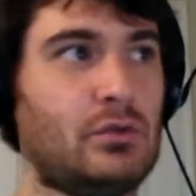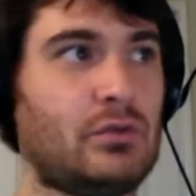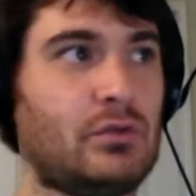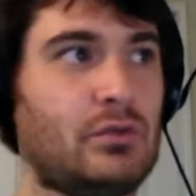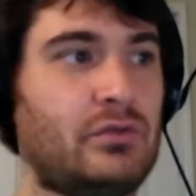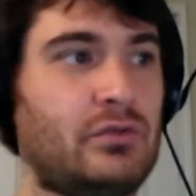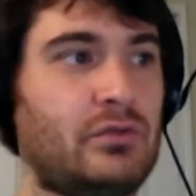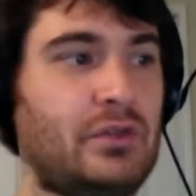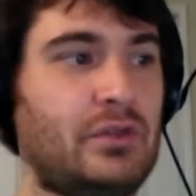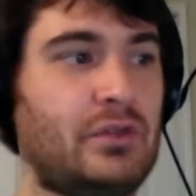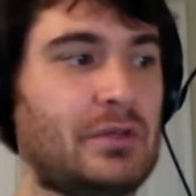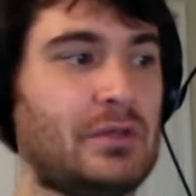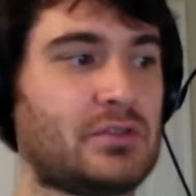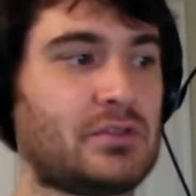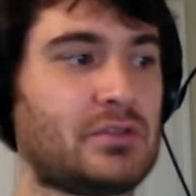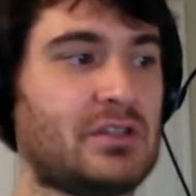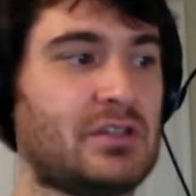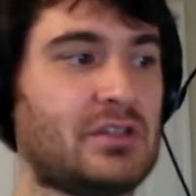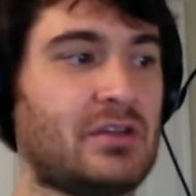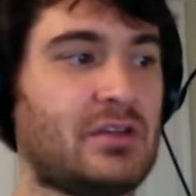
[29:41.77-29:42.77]
a few
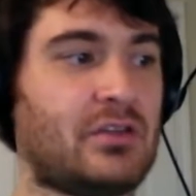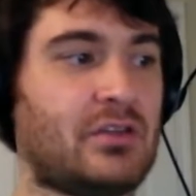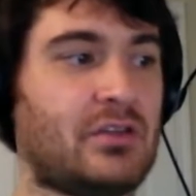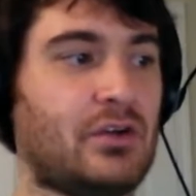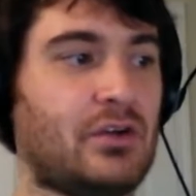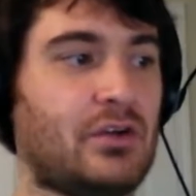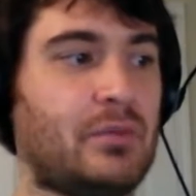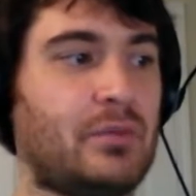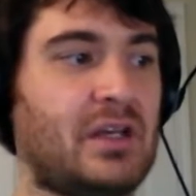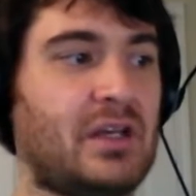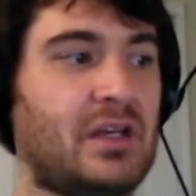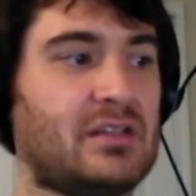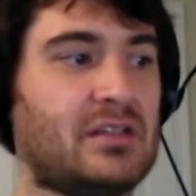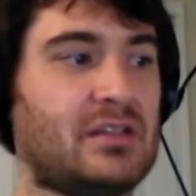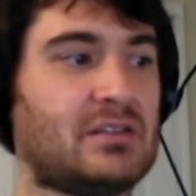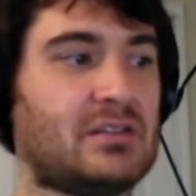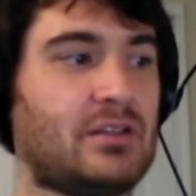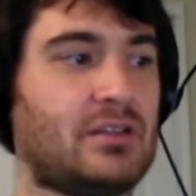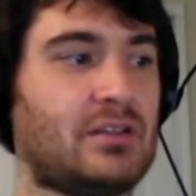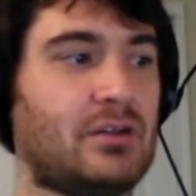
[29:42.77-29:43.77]
options at third
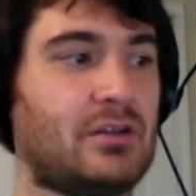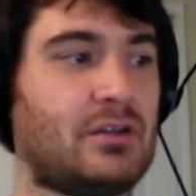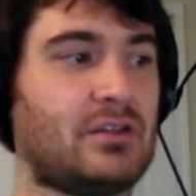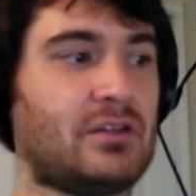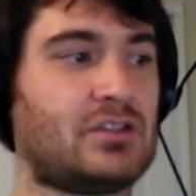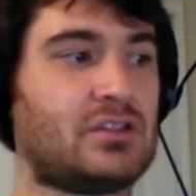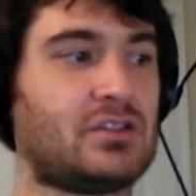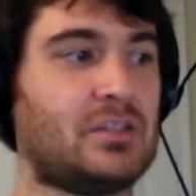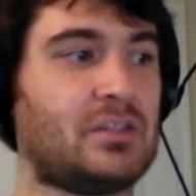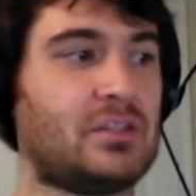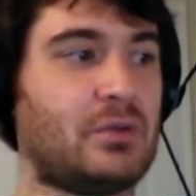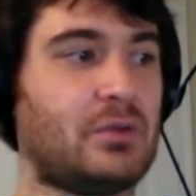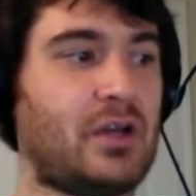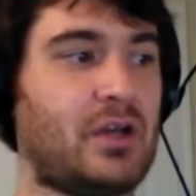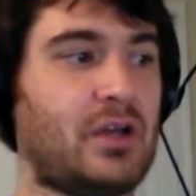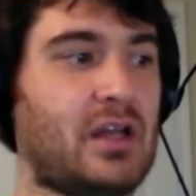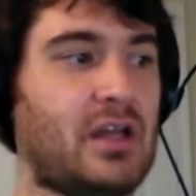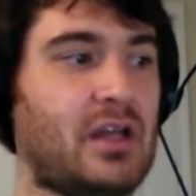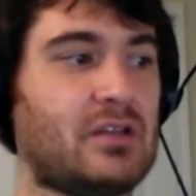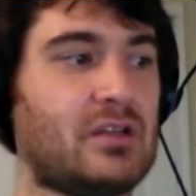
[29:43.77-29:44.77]
base on the cheaper
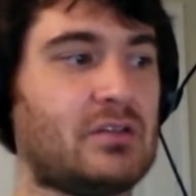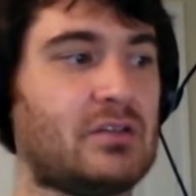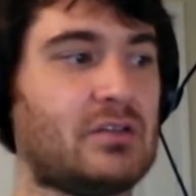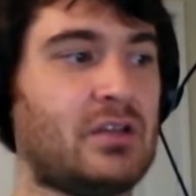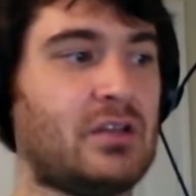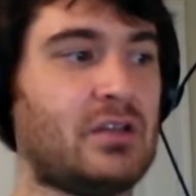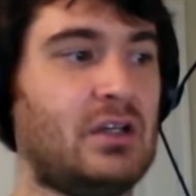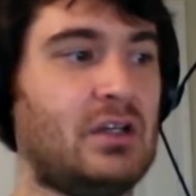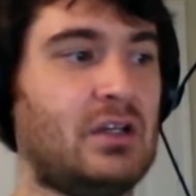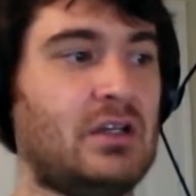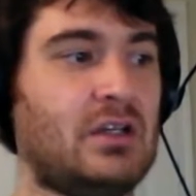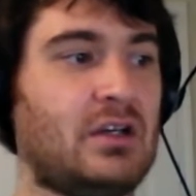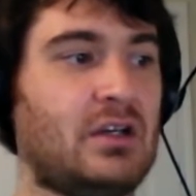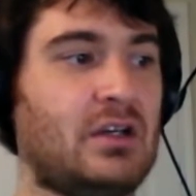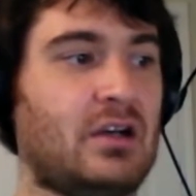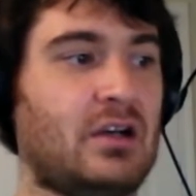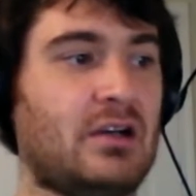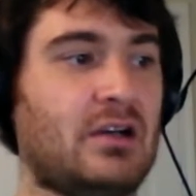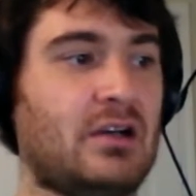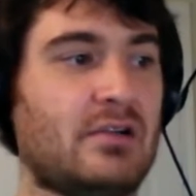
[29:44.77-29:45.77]
end.
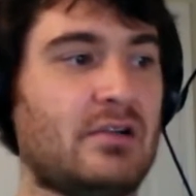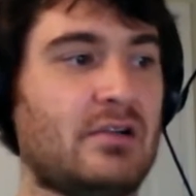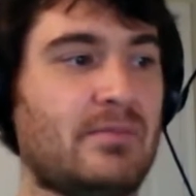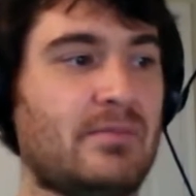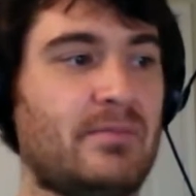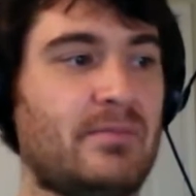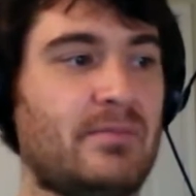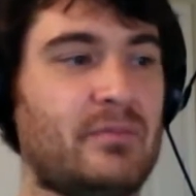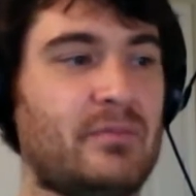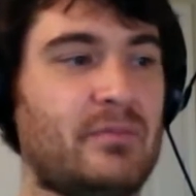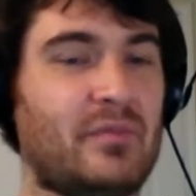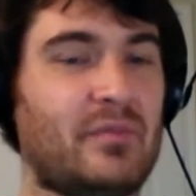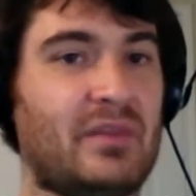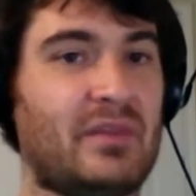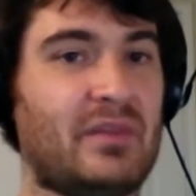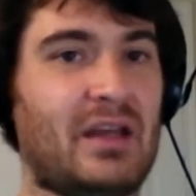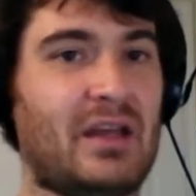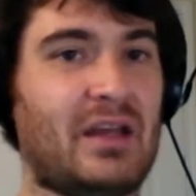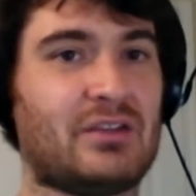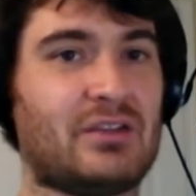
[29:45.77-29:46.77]

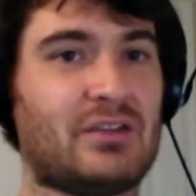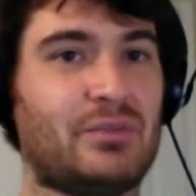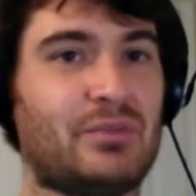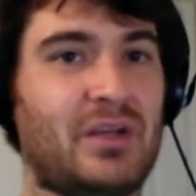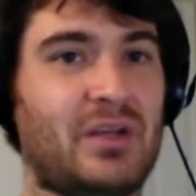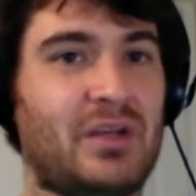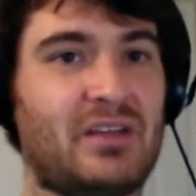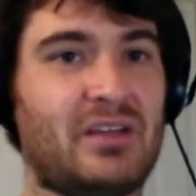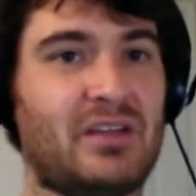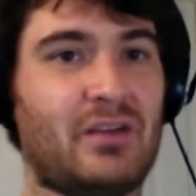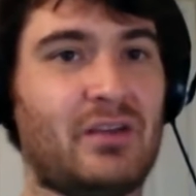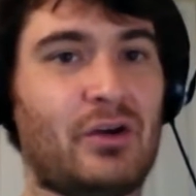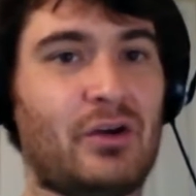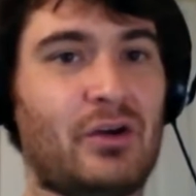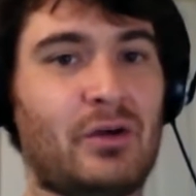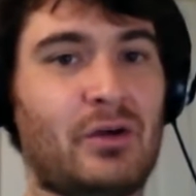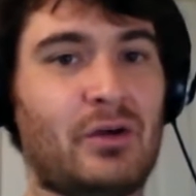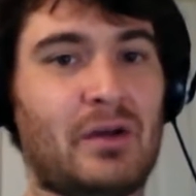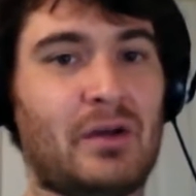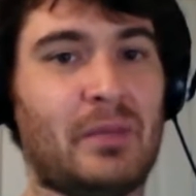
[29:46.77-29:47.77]
Not too many,
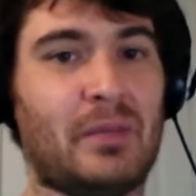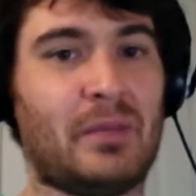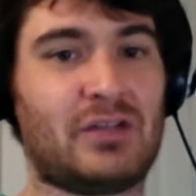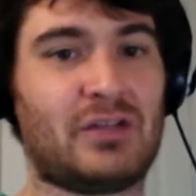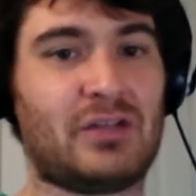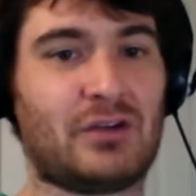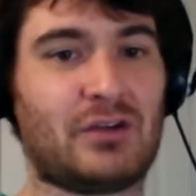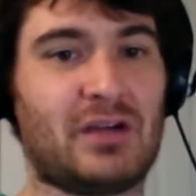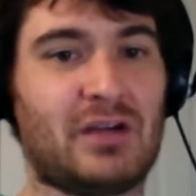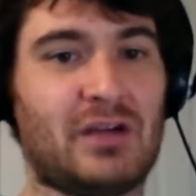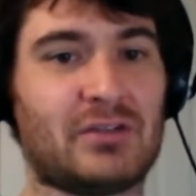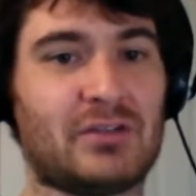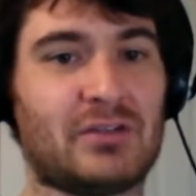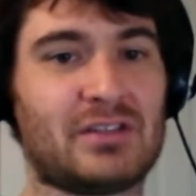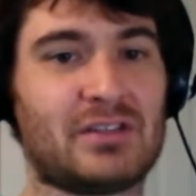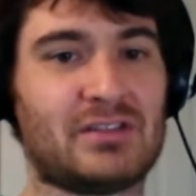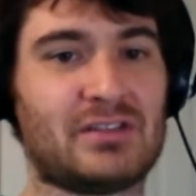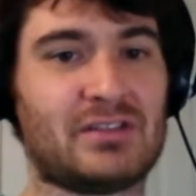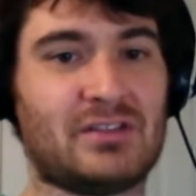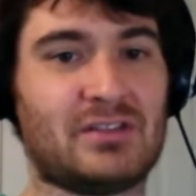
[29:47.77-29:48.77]
though. Pedro
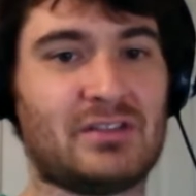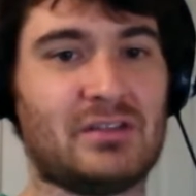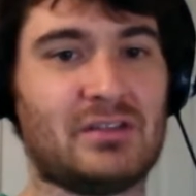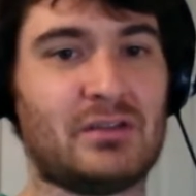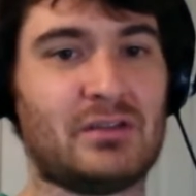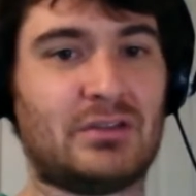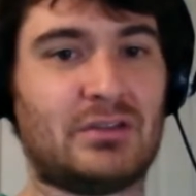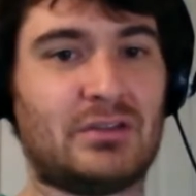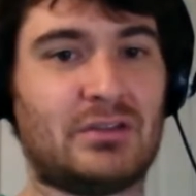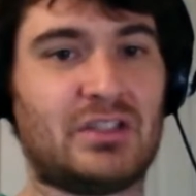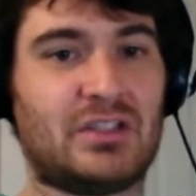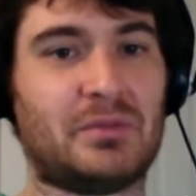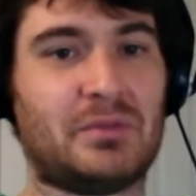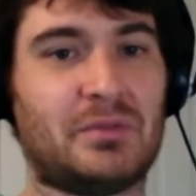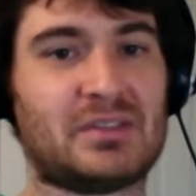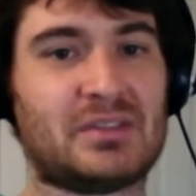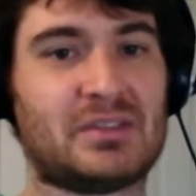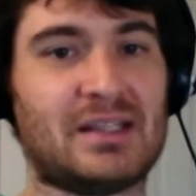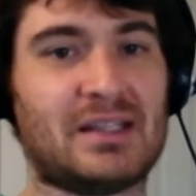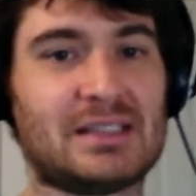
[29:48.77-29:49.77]
Alvarez is the
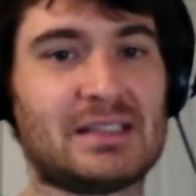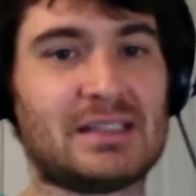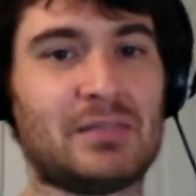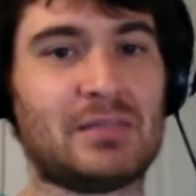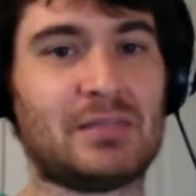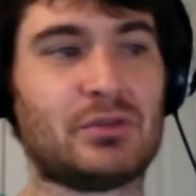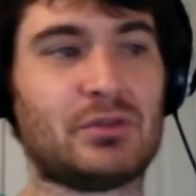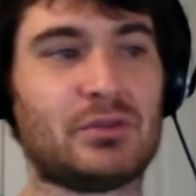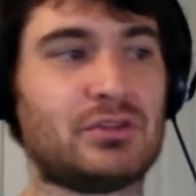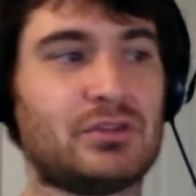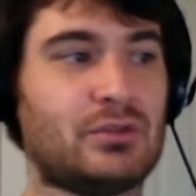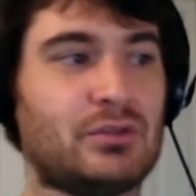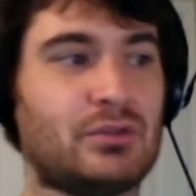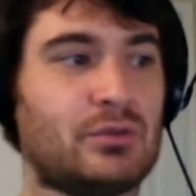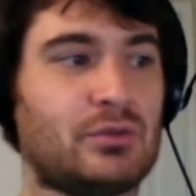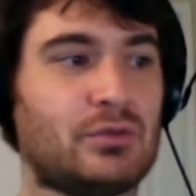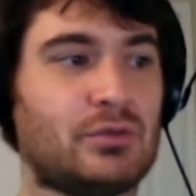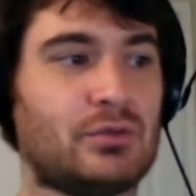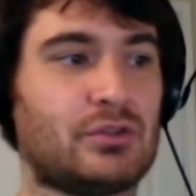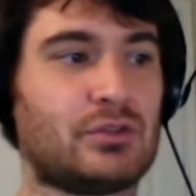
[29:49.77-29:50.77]
cheapest that I was able
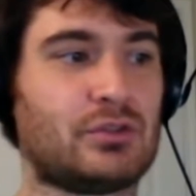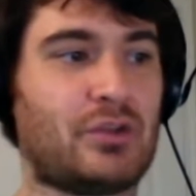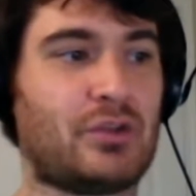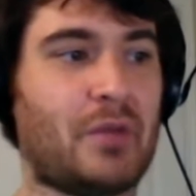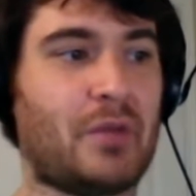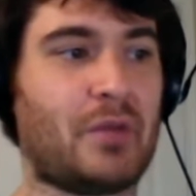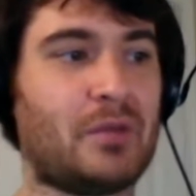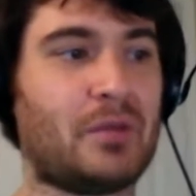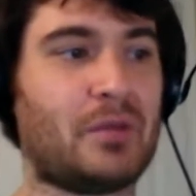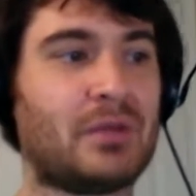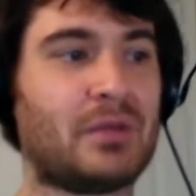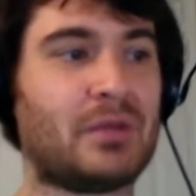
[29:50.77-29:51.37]
to drum up.